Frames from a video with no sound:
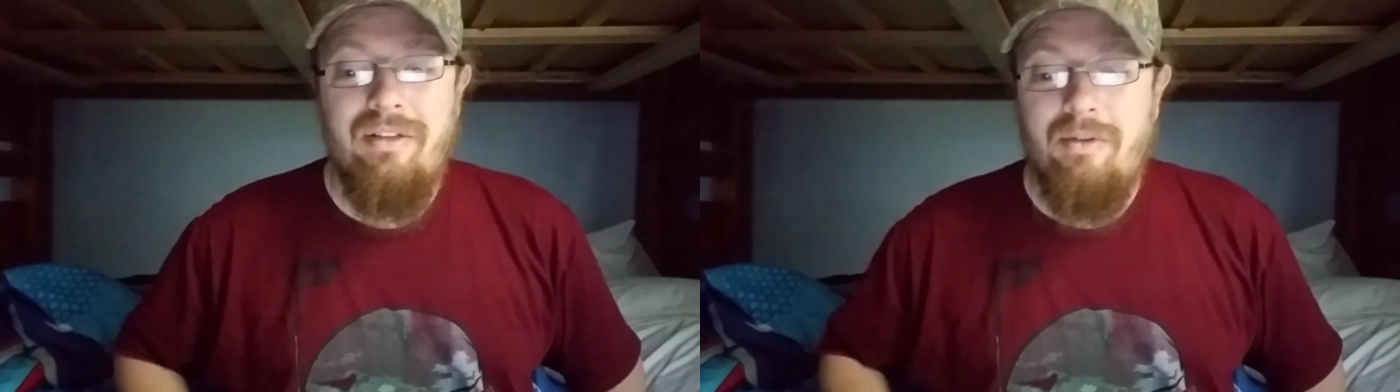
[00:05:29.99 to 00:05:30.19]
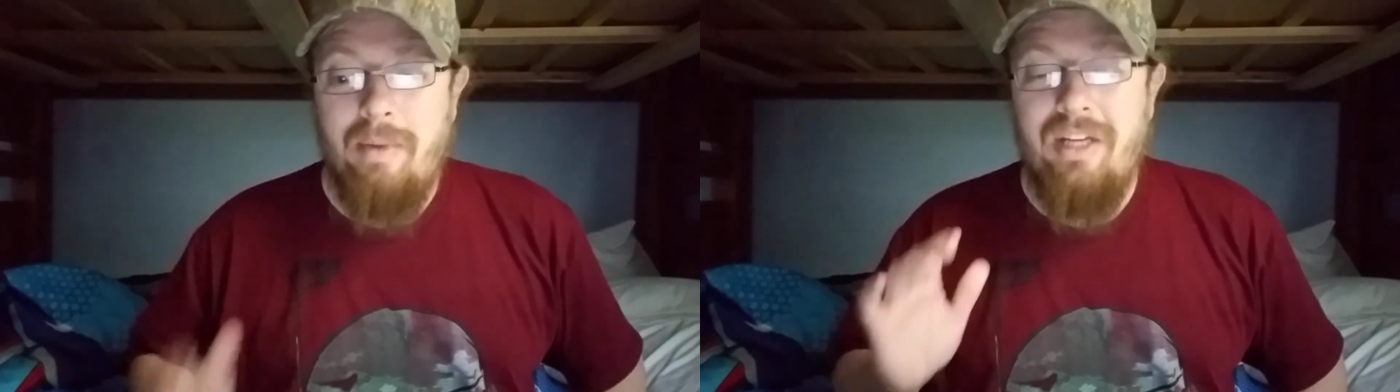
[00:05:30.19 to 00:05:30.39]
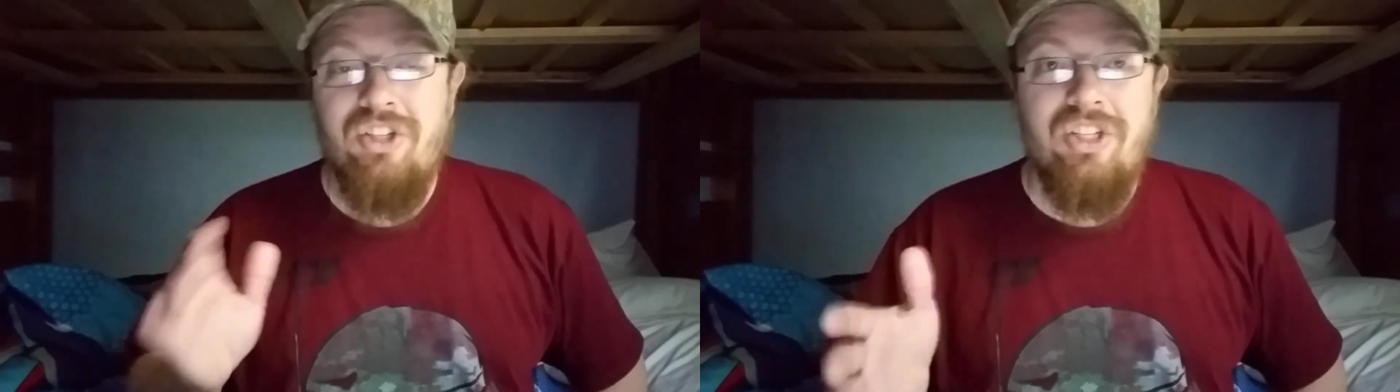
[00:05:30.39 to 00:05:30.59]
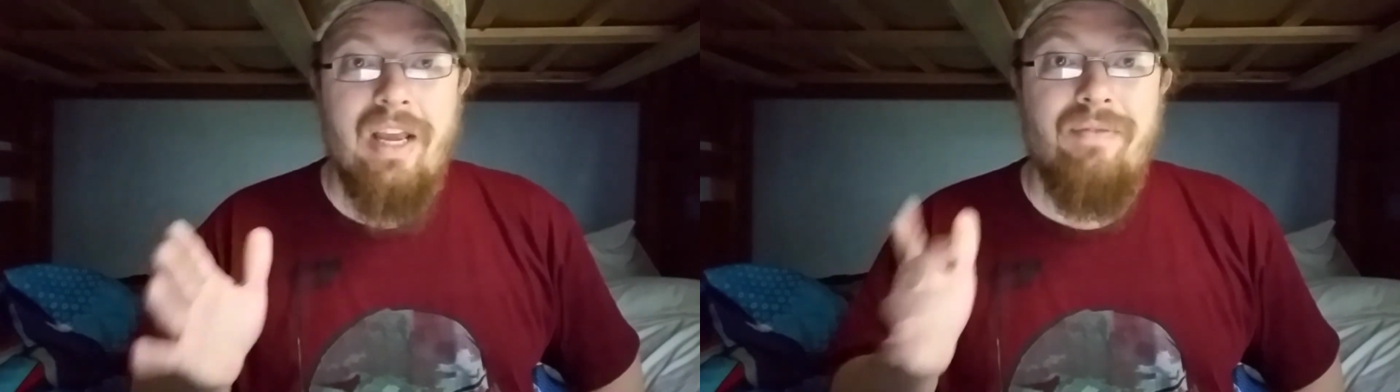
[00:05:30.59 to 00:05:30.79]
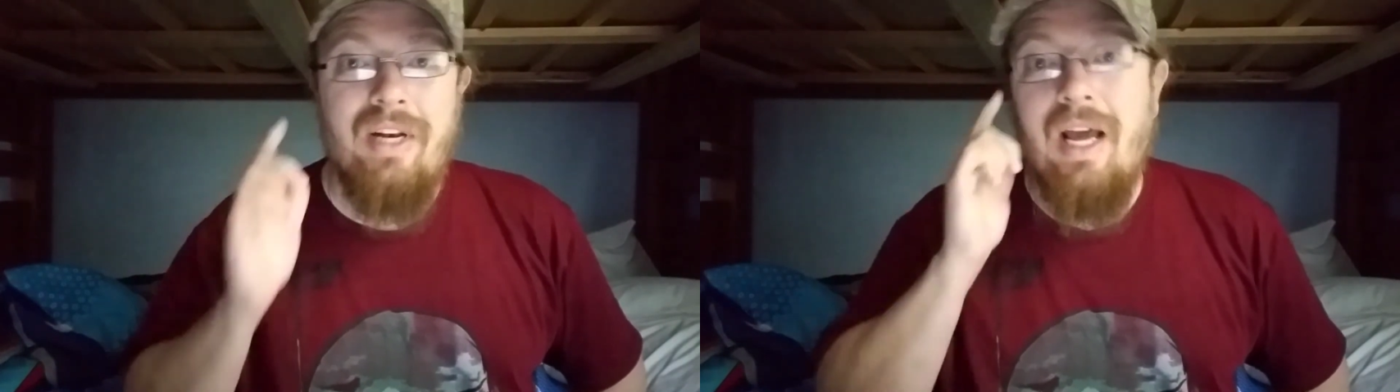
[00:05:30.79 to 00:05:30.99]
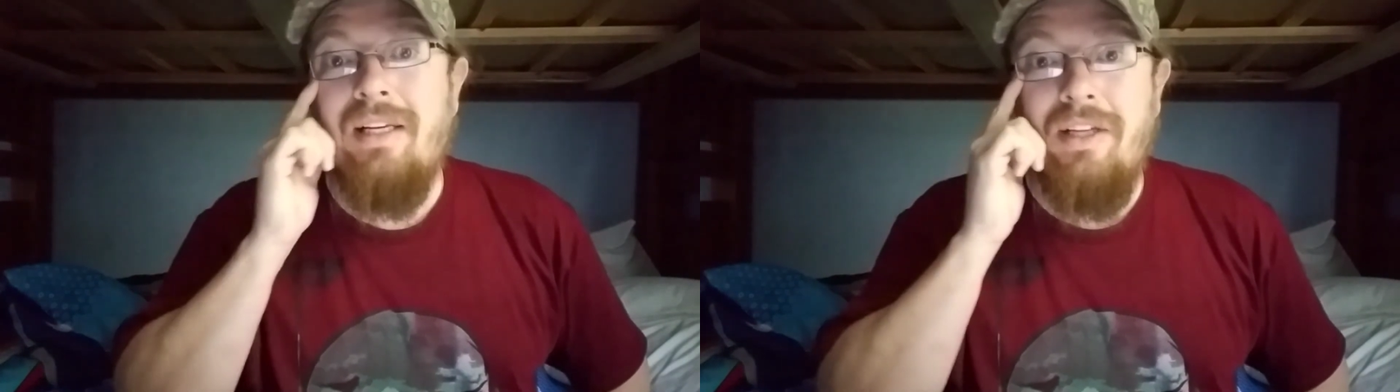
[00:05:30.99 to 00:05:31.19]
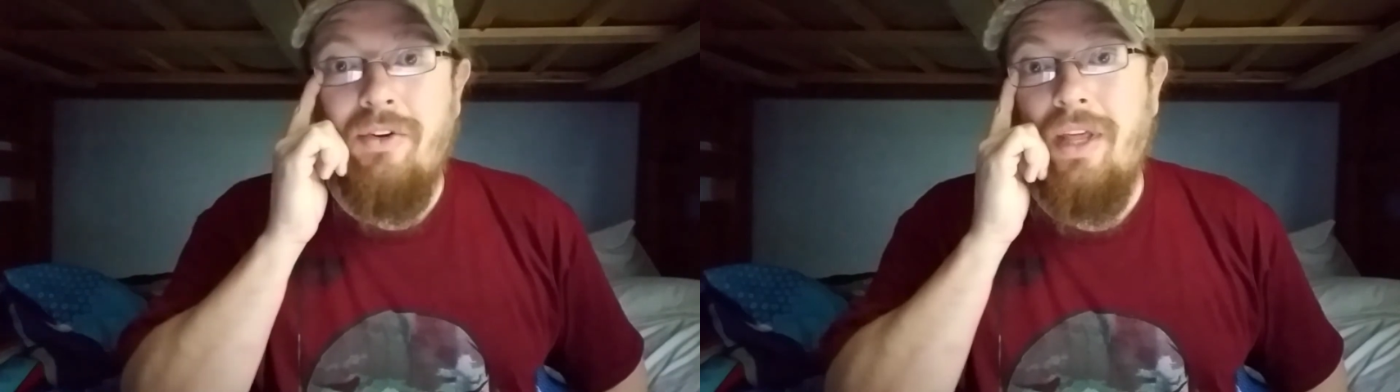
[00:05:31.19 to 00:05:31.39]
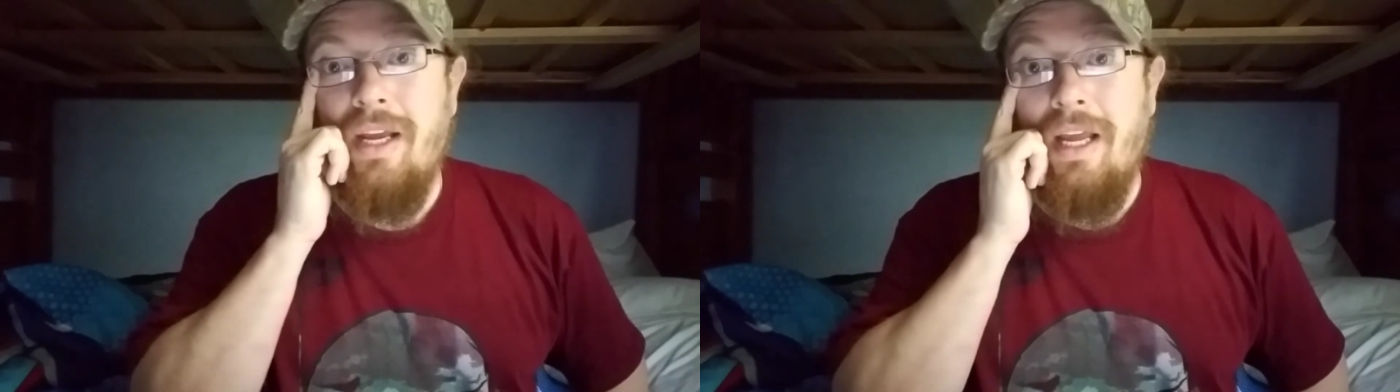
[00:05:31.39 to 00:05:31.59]
you may just have to not
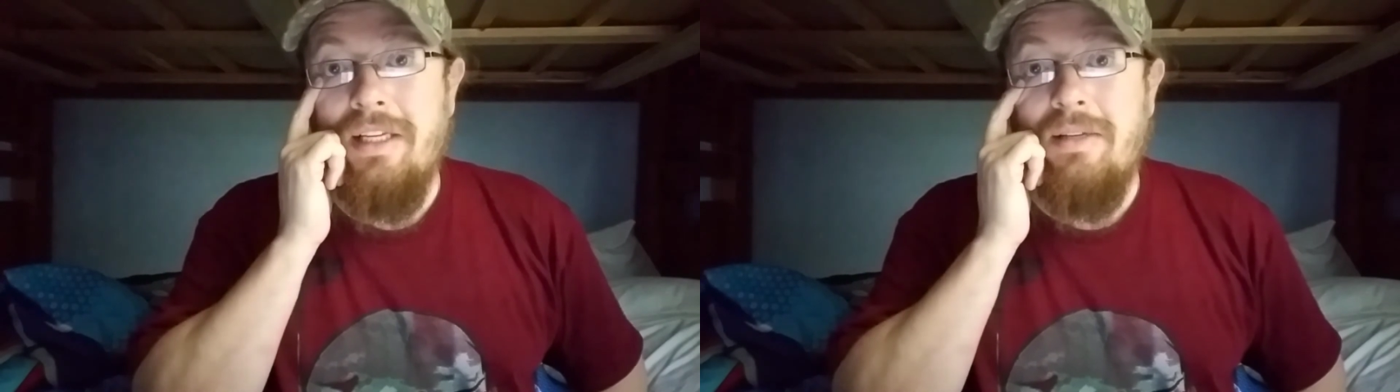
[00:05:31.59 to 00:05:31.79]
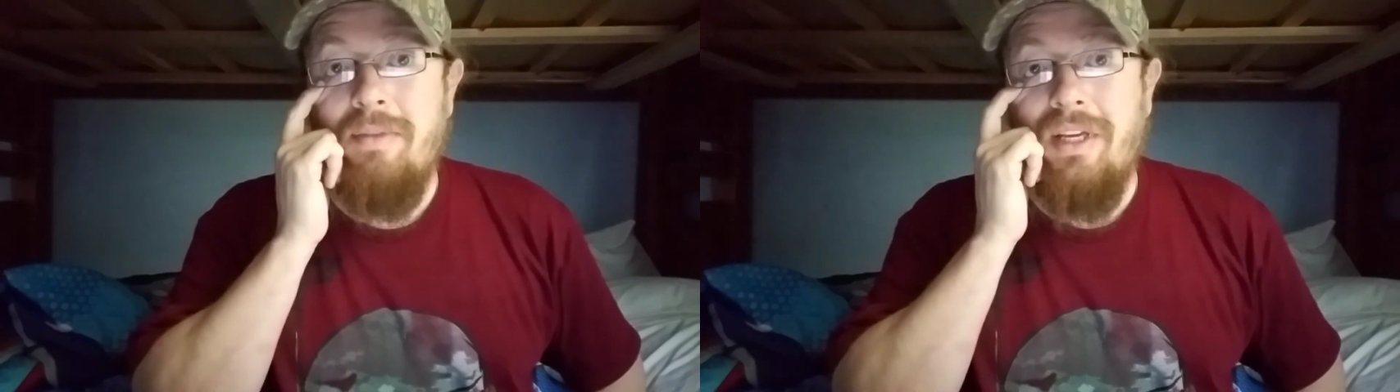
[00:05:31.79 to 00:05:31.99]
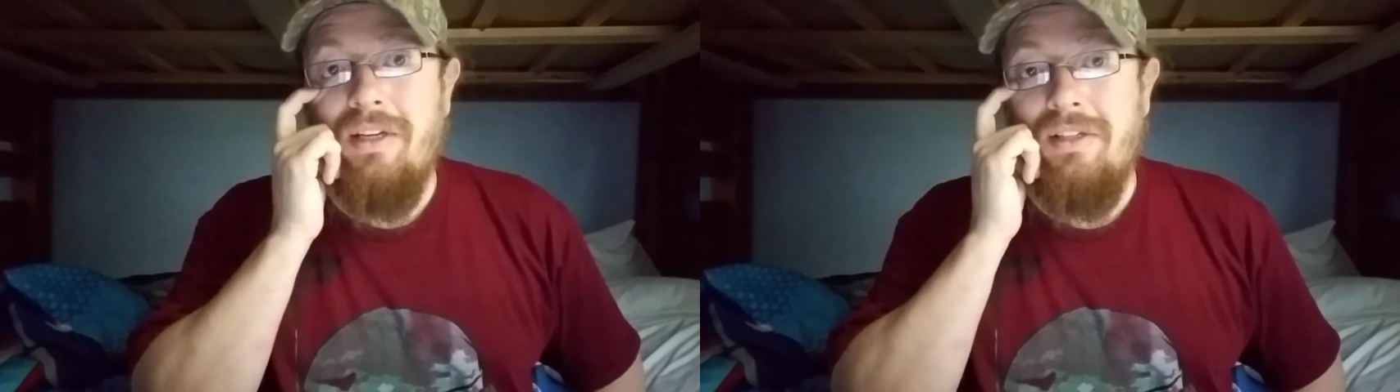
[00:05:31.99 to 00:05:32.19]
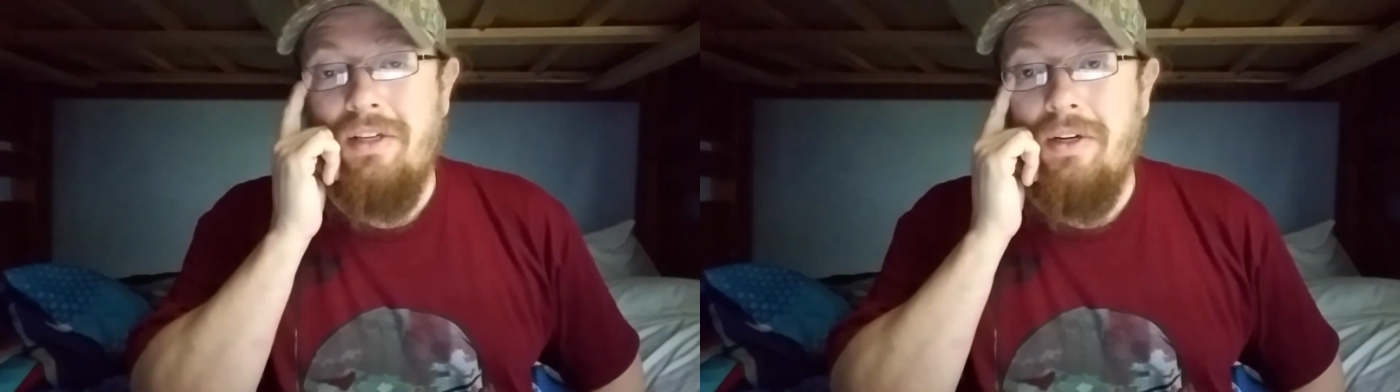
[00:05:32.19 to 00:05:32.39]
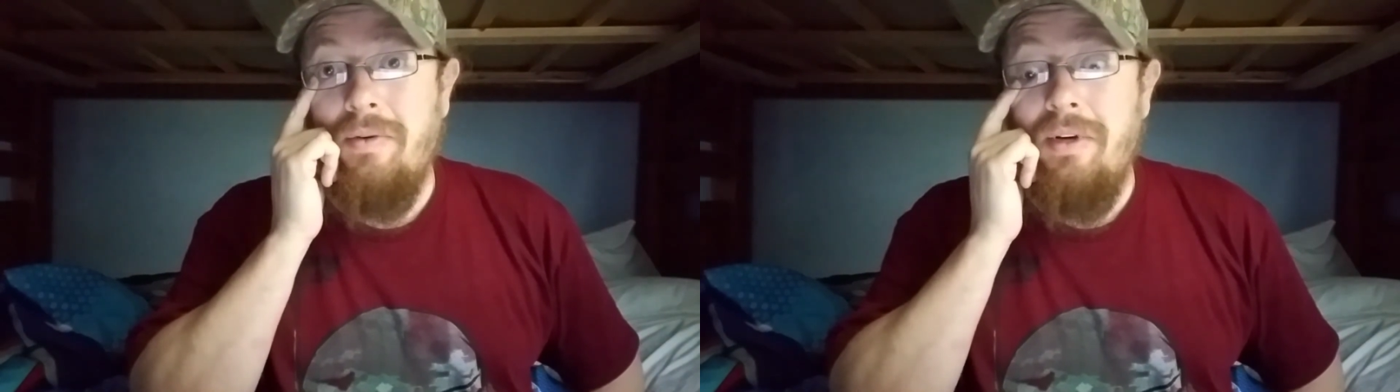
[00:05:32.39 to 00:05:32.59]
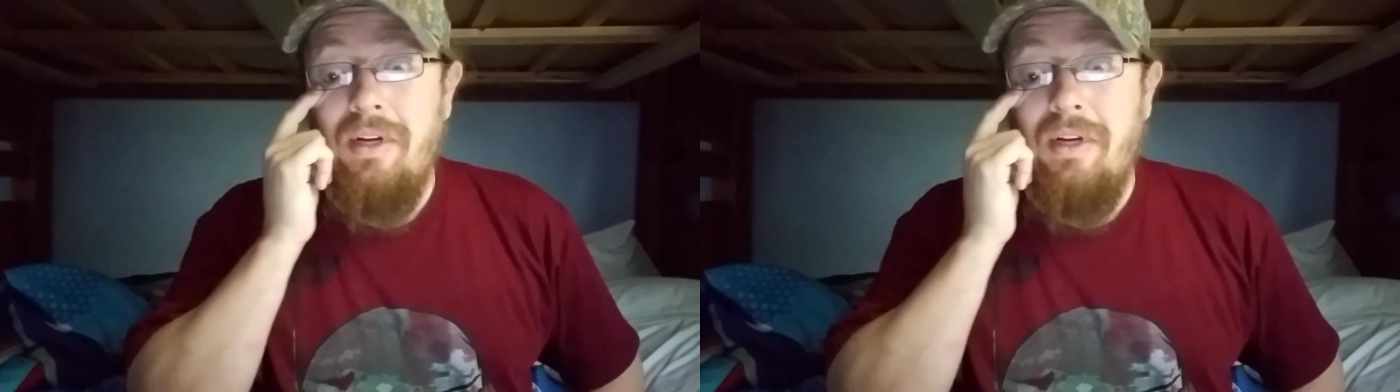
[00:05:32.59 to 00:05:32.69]
tell that guy some things, you know.